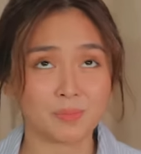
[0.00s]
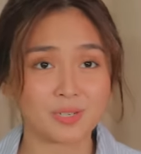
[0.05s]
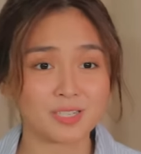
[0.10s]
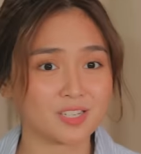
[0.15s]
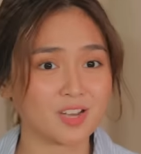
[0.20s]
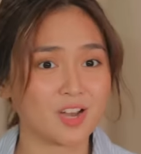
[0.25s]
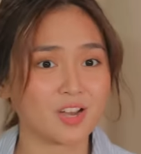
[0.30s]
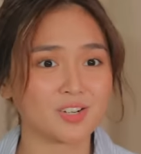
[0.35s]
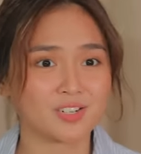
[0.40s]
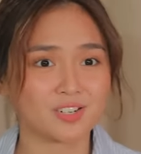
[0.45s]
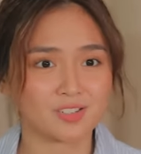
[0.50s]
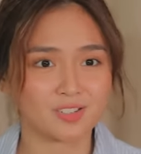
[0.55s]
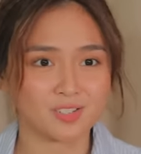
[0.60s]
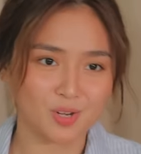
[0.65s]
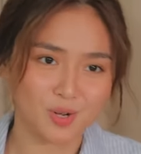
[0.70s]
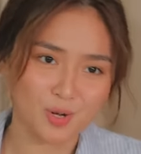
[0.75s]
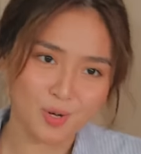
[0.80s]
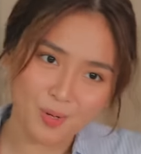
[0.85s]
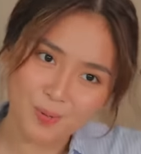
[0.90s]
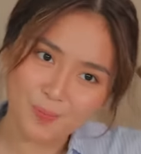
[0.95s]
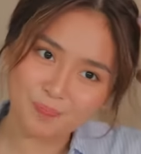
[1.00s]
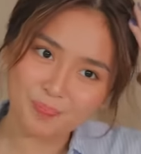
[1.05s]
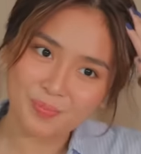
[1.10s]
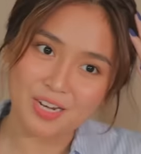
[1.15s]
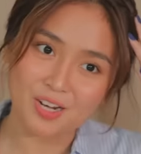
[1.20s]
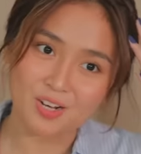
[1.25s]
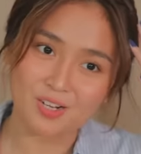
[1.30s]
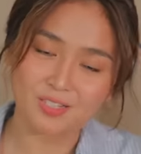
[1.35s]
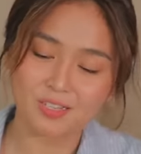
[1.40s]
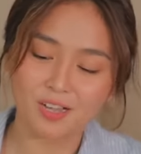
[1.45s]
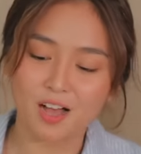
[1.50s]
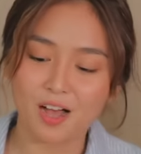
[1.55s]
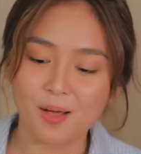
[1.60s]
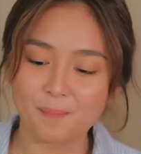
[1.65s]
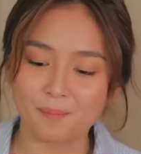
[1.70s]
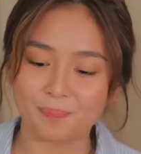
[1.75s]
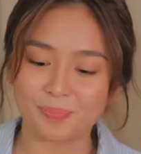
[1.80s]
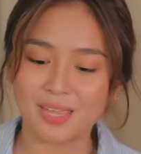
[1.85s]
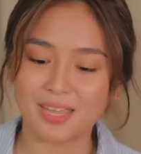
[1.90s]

massages your scalp